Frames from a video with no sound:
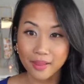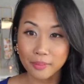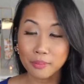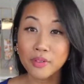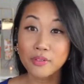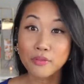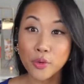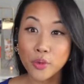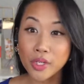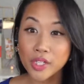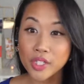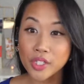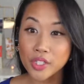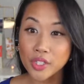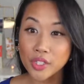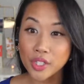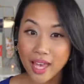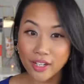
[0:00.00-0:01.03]
before a
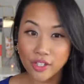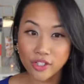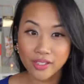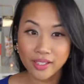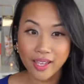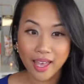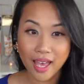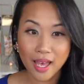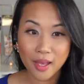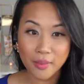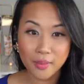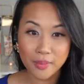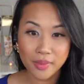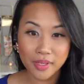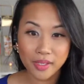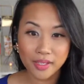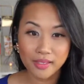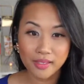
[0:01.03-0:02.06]
show actually
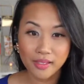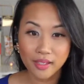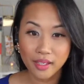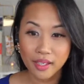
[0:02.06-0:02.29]
happens.